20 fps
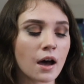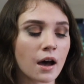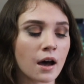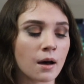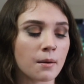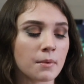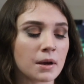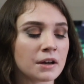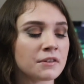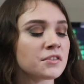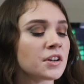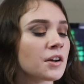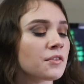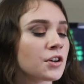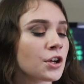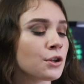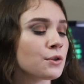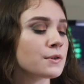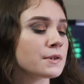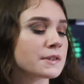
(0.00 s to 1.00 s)
I've
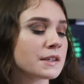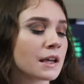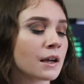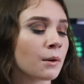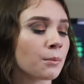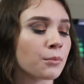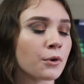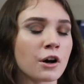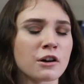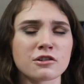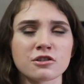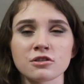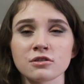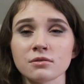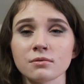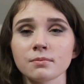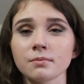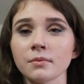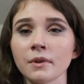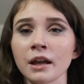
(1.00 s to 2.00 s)
never used like a
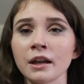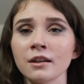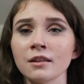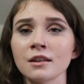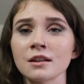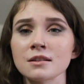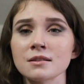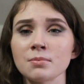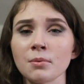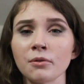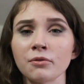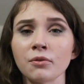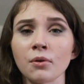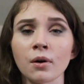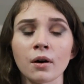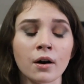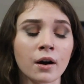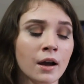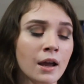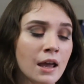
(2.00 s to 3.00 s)
brush like this
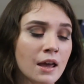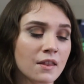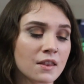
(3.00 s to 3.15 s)
before.